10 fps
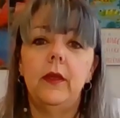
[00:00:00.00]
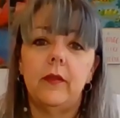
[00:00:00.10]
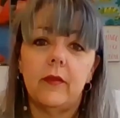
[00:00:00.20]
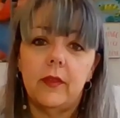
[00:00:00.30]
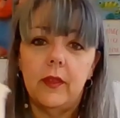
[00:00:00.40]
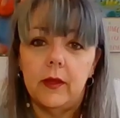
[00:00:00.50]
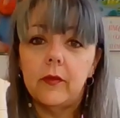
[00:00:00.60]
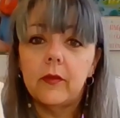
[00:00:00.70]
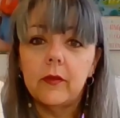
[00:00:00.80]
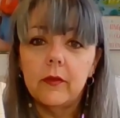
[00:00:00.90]
It's
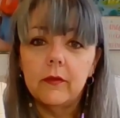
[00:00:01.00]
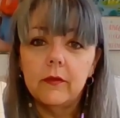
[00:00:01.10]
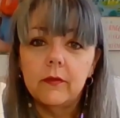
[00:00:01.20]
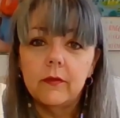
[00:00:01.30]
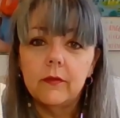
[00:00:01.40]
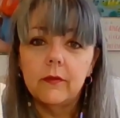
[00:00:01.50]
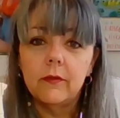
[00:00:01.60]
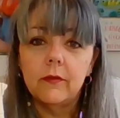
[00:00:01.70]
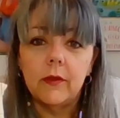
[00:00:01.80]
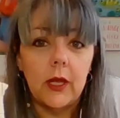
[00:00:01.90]
this,
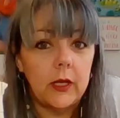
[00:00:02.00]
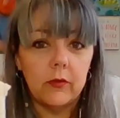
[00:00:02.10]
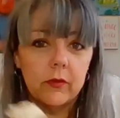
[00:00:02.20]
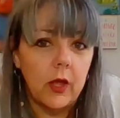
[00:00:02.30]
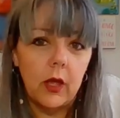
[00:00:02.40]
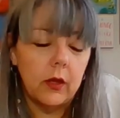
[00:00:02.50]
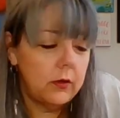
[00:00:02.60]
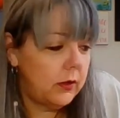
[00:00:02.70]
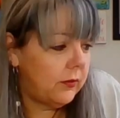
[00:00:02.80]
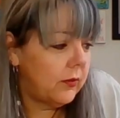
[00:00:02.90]
and it's
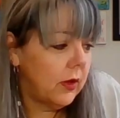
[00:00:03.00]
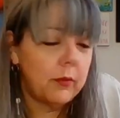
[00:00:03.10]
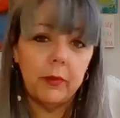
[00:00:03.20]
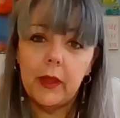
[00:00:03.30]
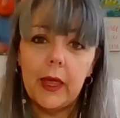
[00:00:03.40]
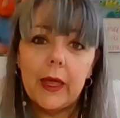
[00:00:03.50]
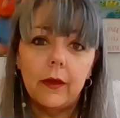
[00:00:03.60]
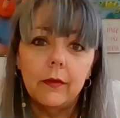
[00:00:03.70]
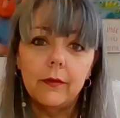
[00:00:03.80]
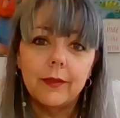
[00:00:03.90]
not the
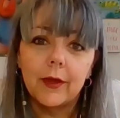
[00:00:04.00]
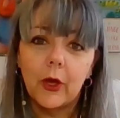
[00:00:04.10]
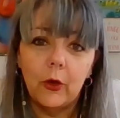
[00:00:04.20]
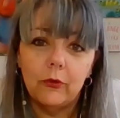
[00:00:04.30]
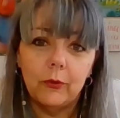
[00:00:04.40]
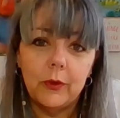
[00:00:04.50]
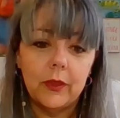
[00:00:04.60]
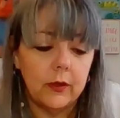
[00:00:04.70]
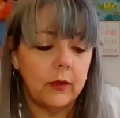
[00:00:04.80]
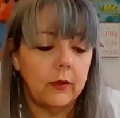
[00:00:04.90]
plant that goes
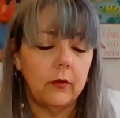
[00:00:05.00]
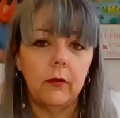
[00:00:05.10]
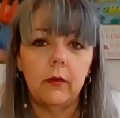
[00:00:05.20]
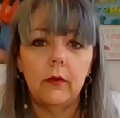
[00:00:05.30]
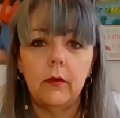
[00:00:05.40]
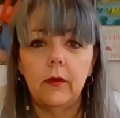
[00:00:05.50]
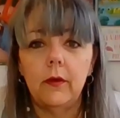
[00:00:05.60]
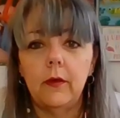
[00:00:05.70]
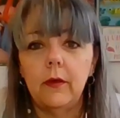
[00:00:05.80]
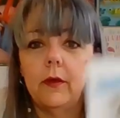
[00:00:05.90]
with it.
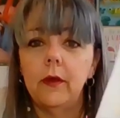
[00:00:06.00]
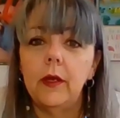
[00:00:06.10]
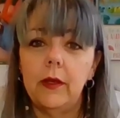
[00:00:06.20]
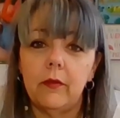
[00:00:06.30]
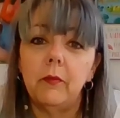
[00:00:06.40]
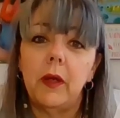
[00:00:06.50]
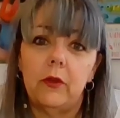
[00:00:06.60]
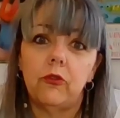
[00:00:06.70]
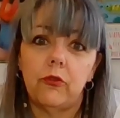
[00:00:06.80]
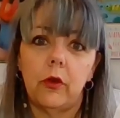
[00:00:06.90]
It's my
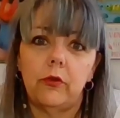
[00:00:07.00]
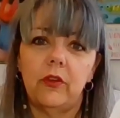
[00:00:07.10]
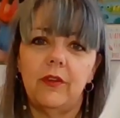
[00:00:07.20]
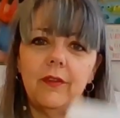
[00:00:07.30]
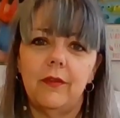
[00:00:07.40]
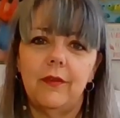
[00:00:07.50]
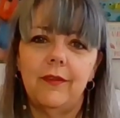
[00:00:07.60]
instructions.